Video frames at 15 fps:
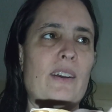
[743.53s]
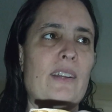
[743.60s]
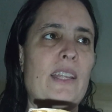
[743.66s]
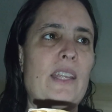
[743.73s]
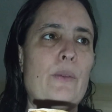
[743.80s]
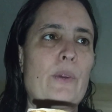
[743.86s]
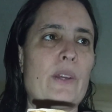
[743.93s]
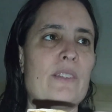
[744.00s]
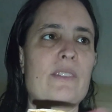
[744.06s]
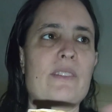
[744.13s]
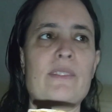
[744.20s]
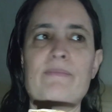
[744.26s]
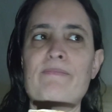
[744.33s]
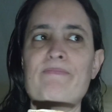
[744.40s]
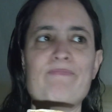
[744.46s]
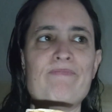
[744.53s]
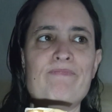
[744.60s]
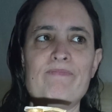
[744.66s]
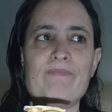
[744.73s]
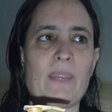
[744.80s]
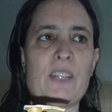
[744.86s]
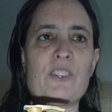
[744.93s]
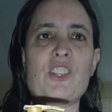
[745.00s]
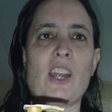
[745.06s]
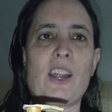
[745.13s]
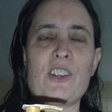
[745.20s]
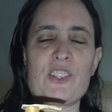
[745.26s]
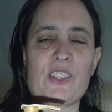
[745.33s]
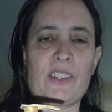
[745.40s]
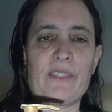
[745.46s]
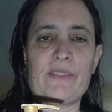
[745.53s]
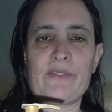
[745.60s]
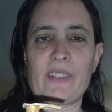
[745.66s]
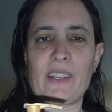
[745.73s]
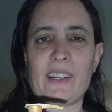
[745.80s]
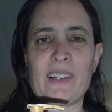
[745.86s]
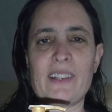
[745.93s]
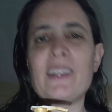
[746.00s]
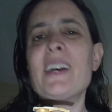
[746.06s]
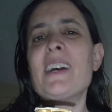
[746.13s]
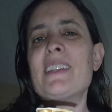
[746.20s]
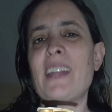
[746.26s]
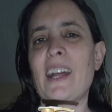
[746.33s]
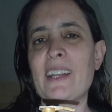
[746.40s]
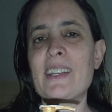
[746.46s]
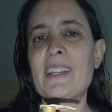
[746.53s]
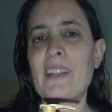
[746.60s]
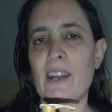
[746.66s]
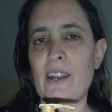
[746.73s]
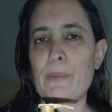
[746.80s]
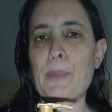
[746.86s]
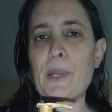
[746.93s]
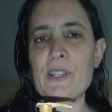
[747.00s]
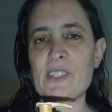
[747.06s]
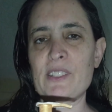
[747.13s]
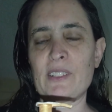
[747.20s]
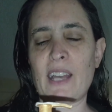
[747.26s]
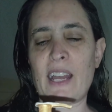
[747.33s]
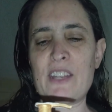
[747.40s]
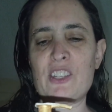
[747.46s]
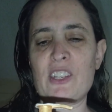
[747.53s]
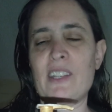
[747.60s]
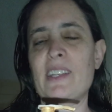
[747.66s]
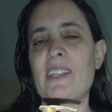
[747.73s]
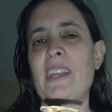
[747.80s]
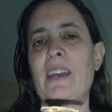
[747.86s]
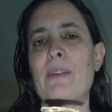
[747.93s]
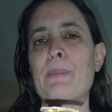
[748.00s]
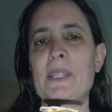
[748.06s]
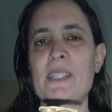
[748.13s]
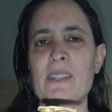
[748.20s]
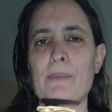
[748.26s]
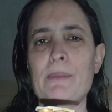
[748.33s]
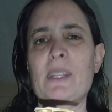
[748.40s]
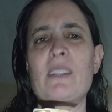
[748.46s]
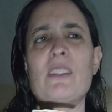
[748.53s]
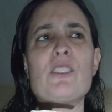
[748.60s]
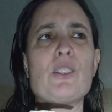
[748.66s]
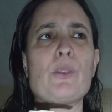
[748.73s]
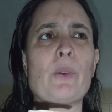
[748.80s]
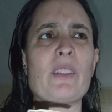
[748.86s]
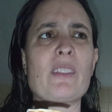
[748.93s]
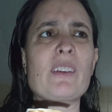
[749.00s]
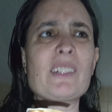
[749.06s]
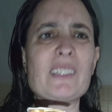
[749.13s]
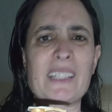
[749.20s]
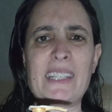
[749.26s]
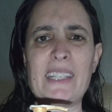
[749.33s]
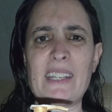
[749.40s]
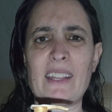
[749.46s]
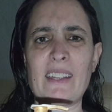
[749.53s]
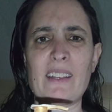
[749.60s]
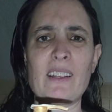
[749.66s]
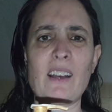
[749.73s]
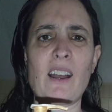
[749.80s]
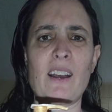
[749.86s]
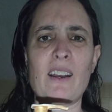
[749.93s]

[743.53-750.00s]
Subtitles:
he was in charge of not personal hygiene in camp, but something to do with cleaning